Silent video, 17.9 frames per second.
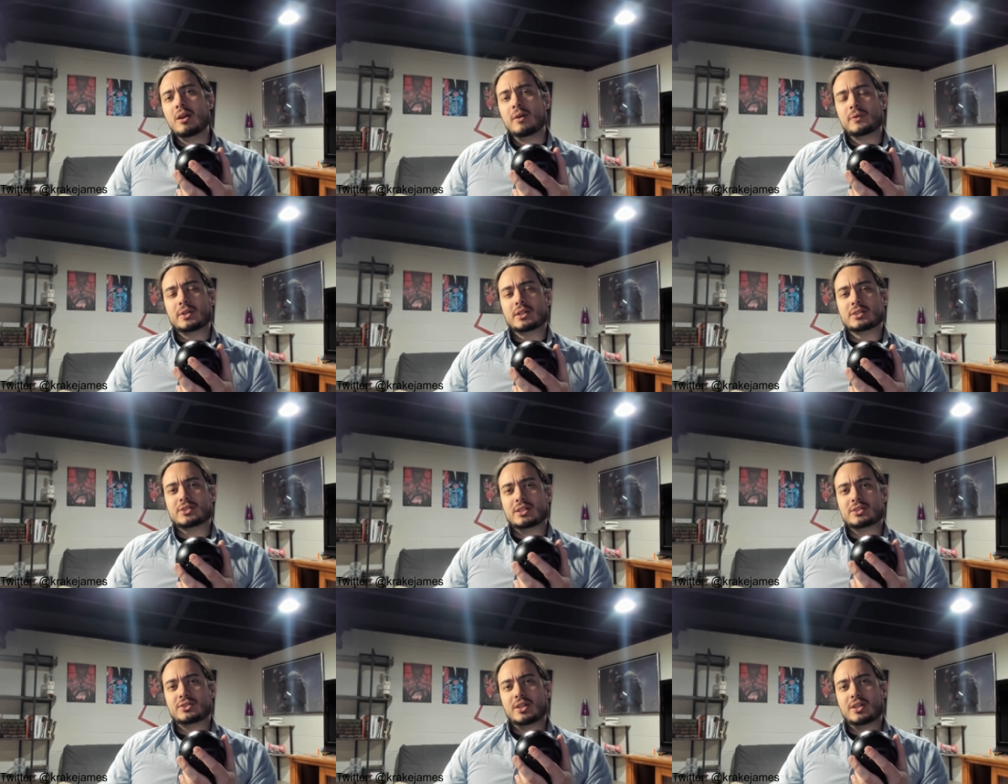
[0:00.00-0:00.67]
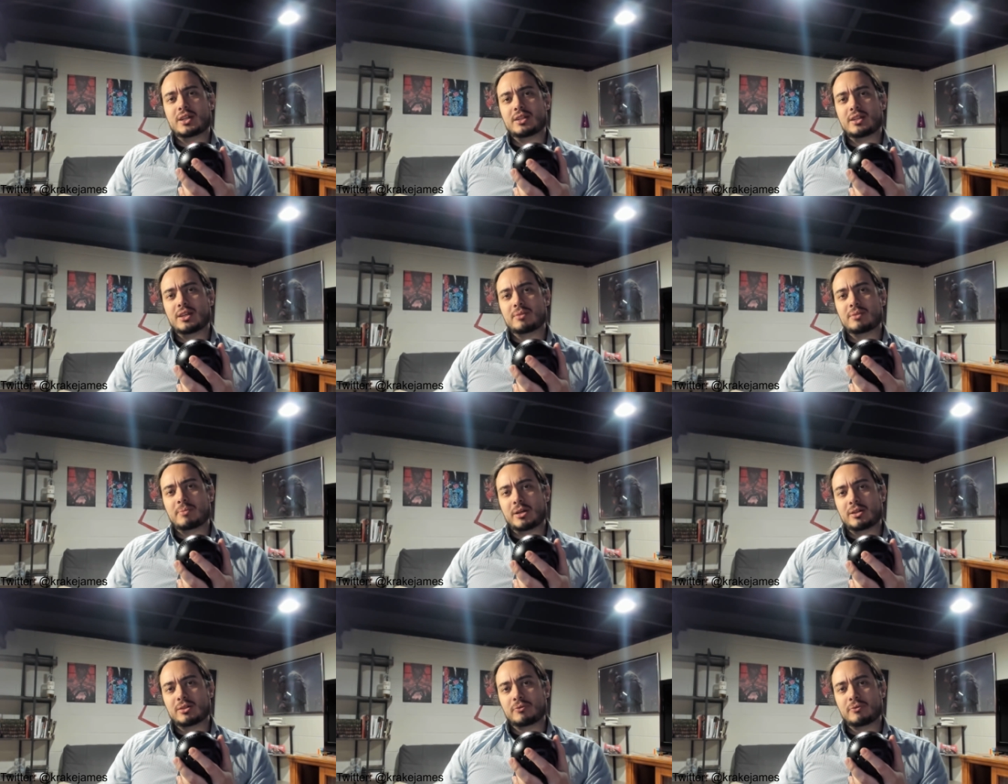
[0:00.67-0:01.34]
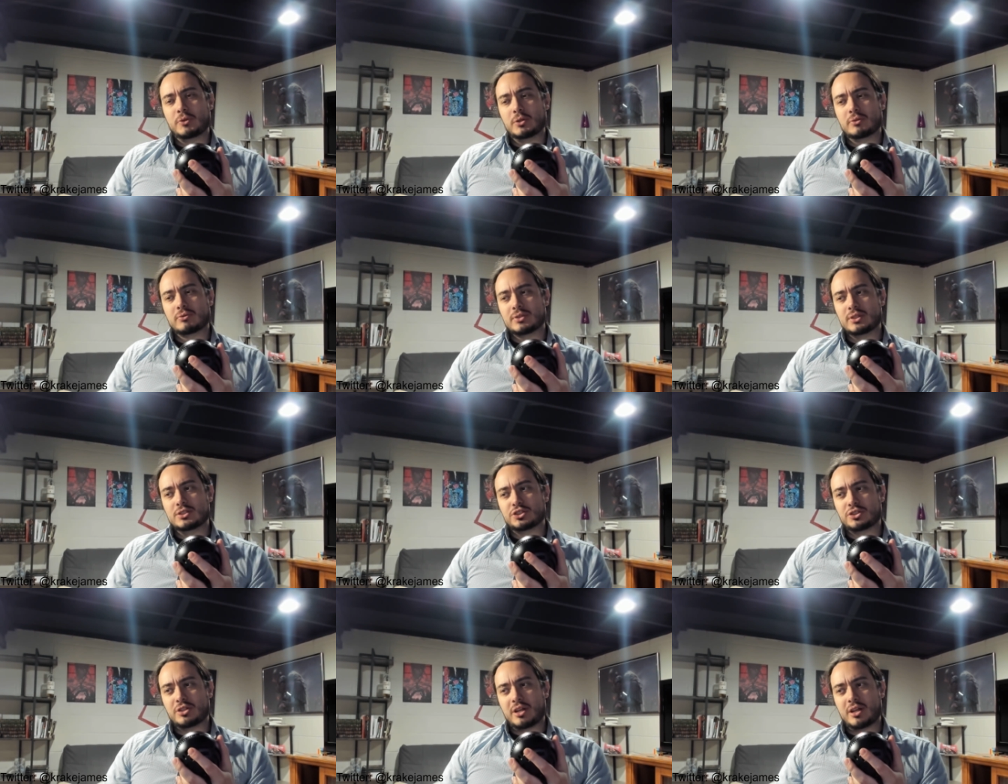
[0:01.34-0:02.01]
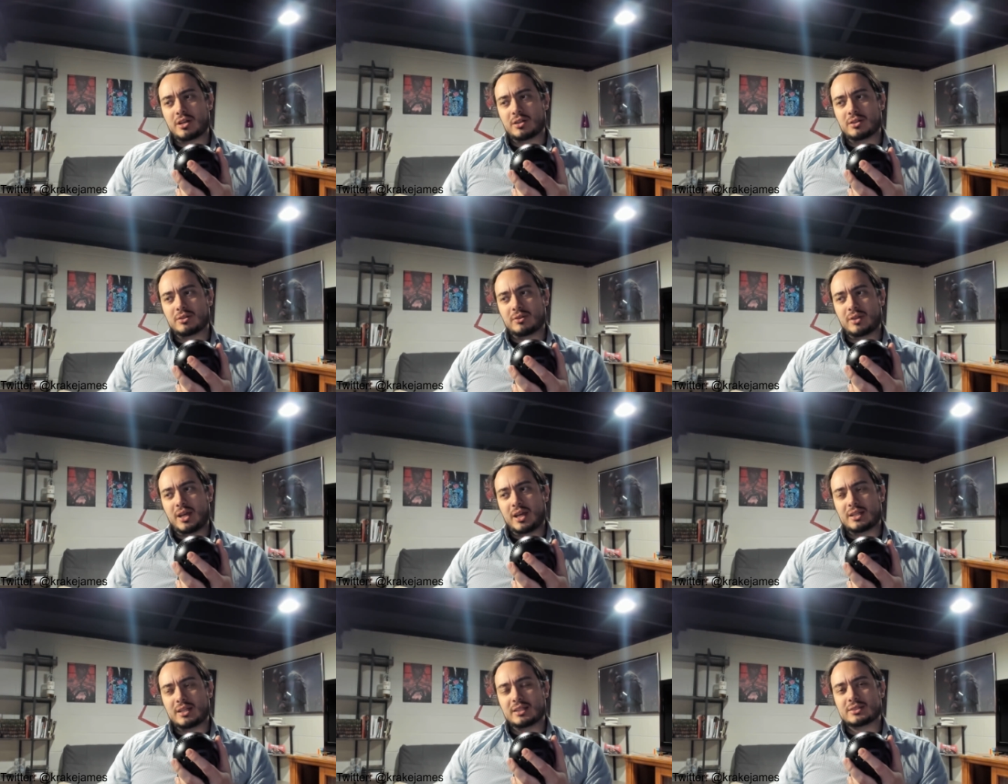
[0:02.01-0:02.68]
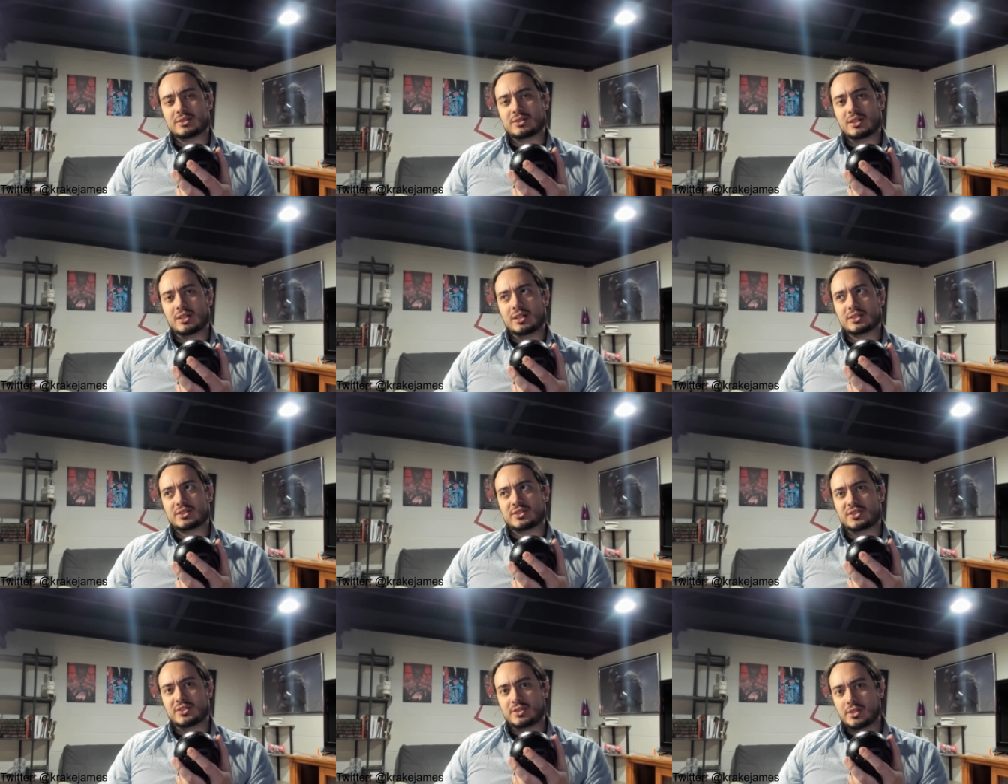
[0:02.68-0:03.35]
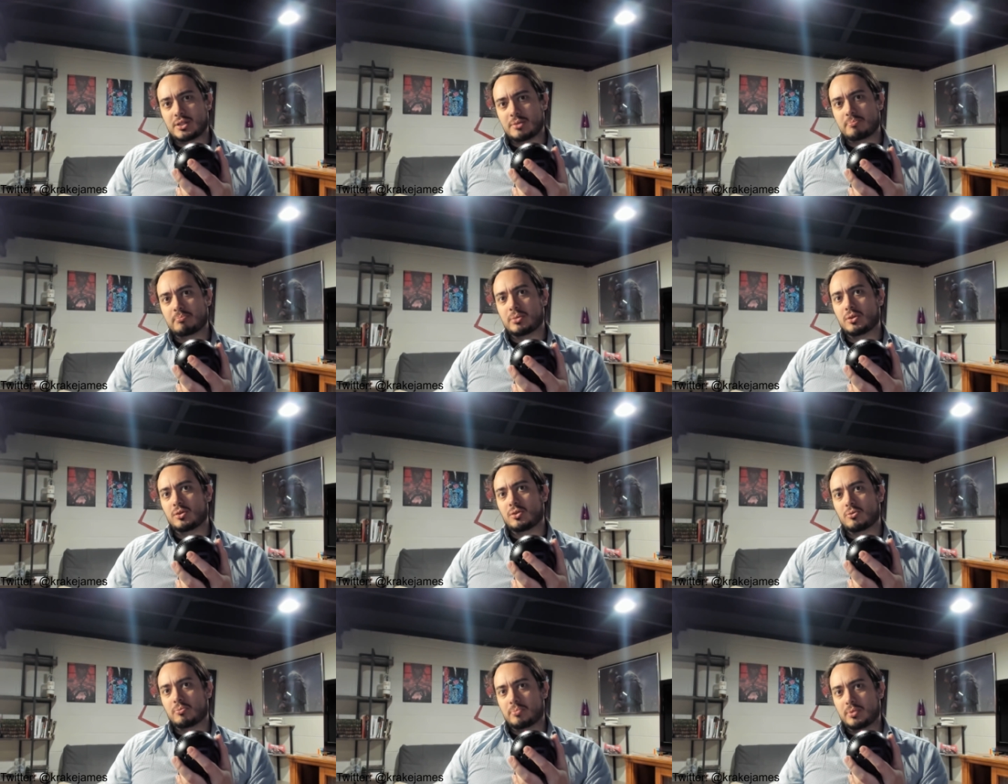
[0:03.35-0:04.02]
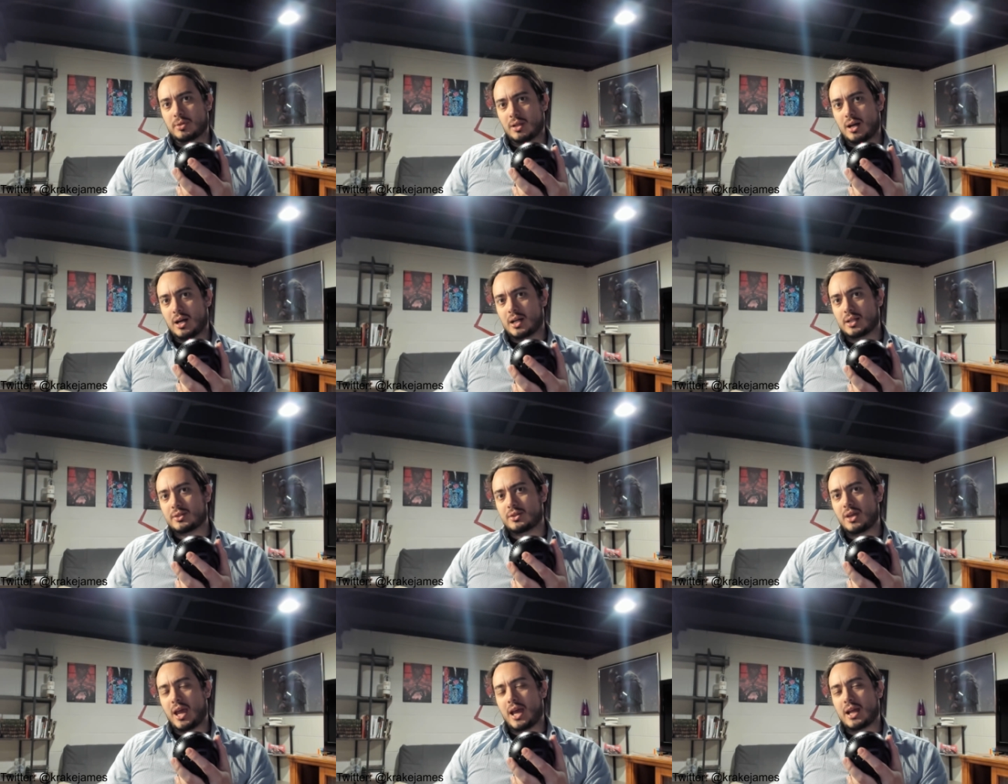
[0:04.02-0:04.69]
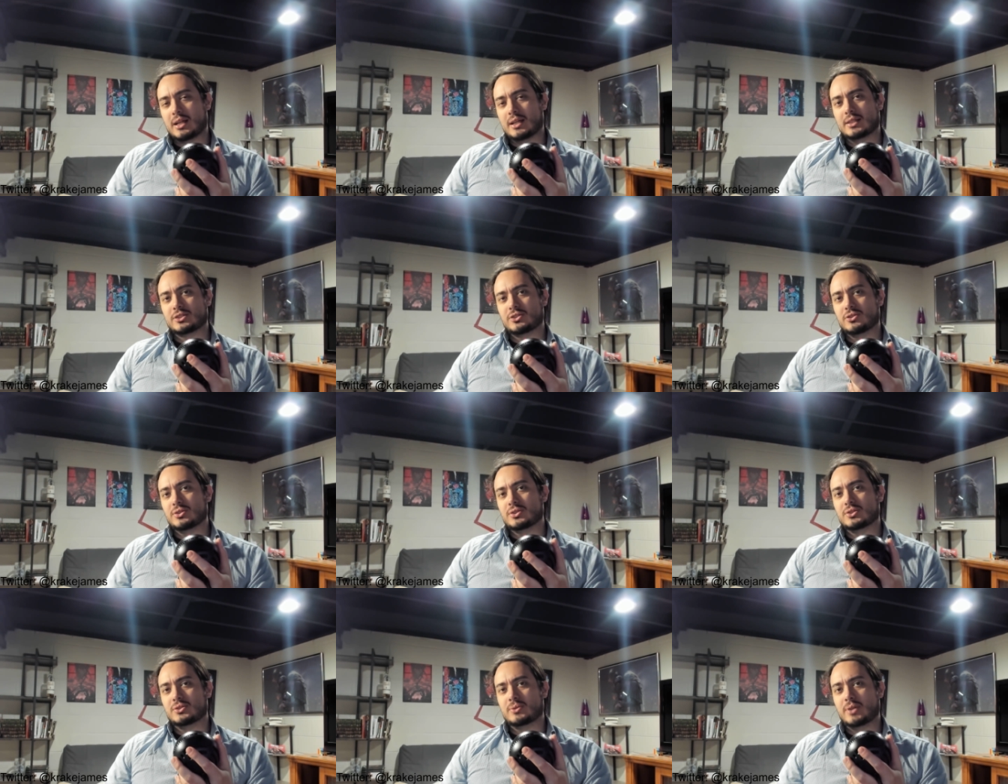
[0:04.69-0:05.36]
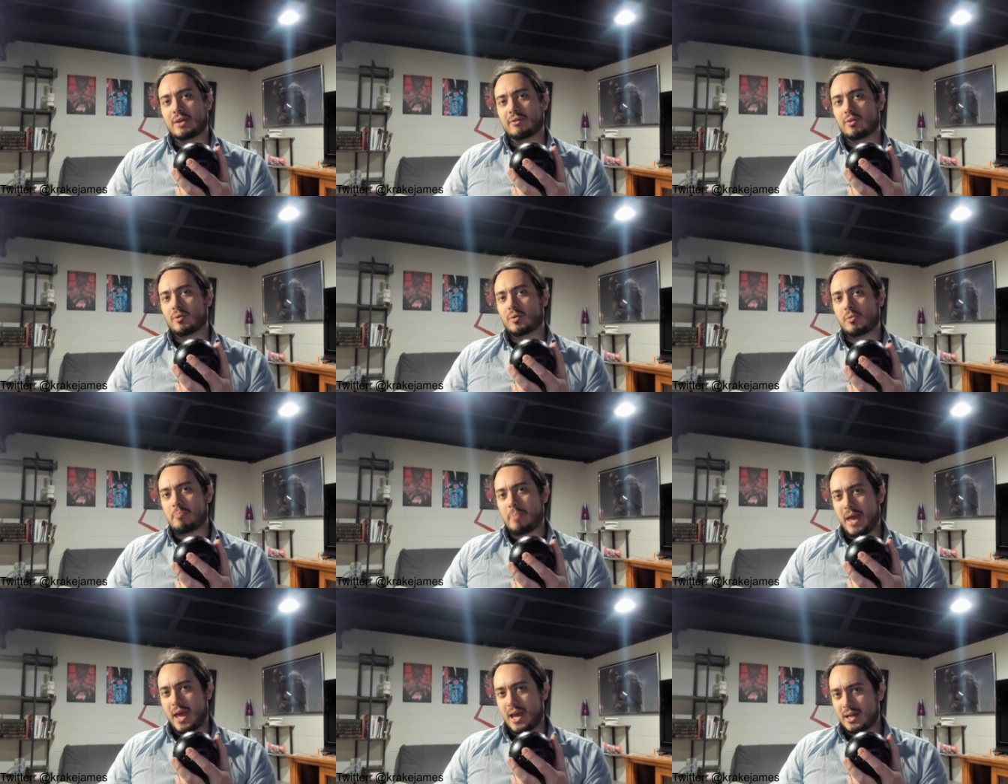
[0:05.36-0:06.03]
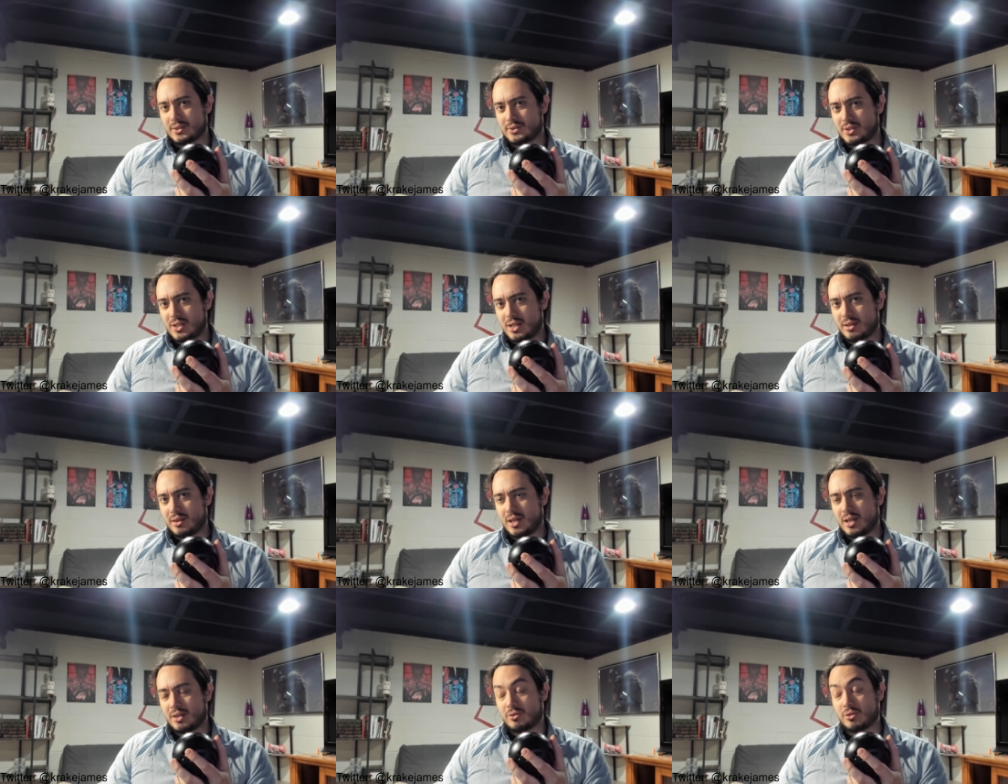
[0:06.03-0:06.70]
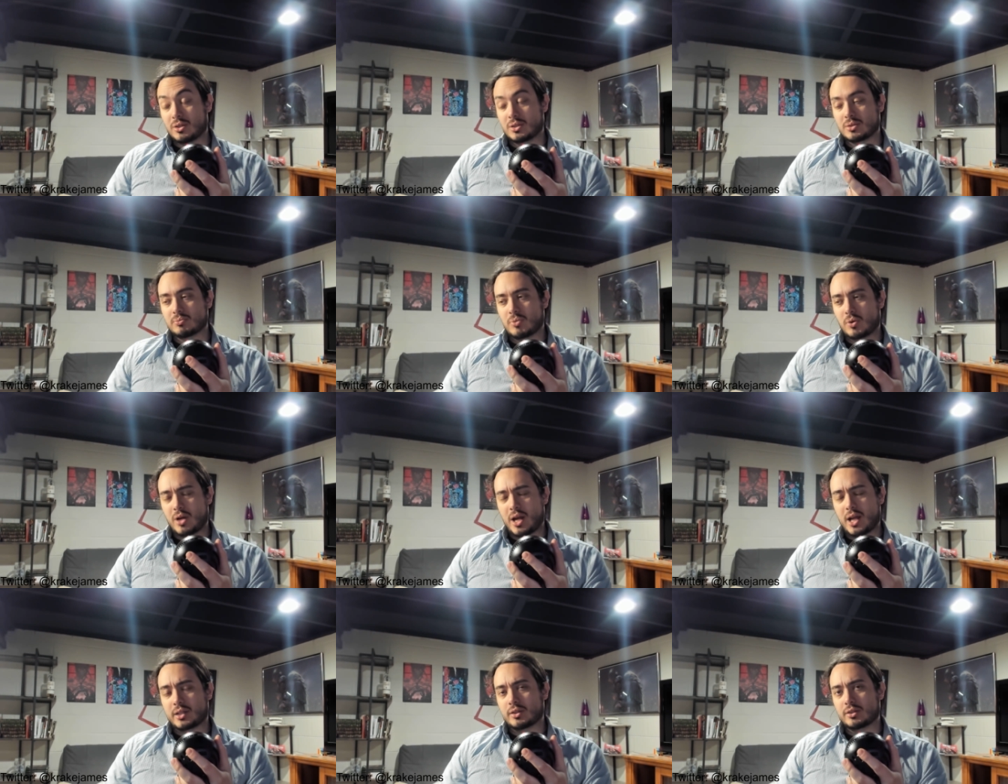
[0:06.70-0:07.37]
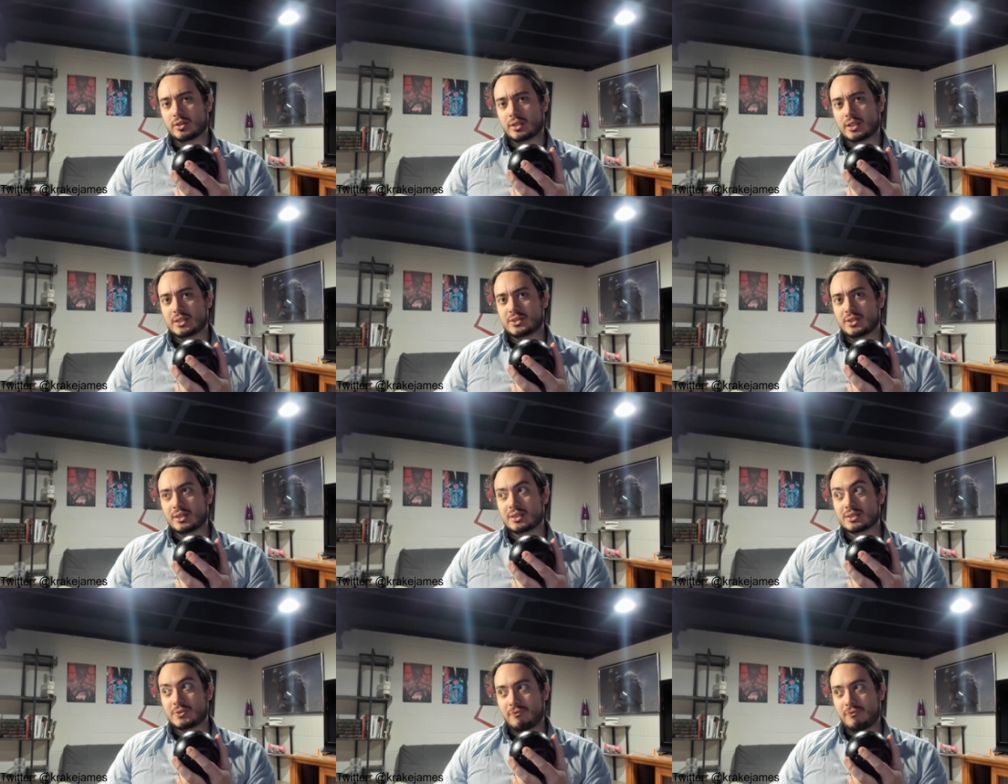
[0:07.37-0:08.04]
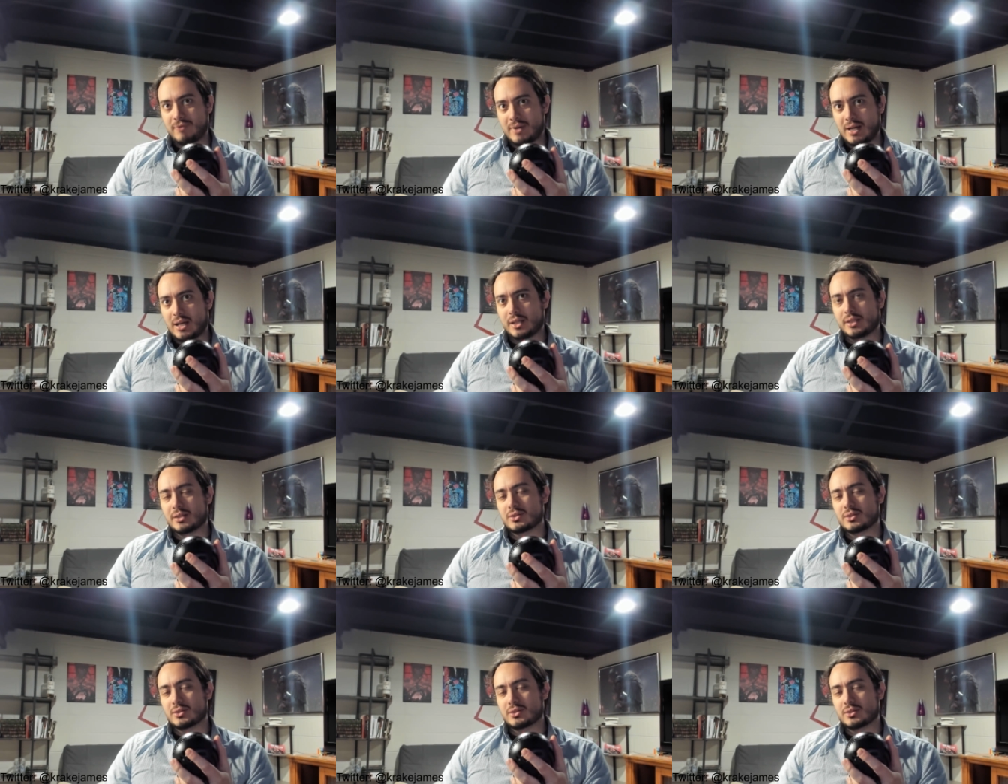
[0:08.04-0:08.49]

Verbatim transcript: Because I said in my review of Legionnaire that it's a simple plot, and I actually gave them a pass on that, or more accurately, I said it's fine to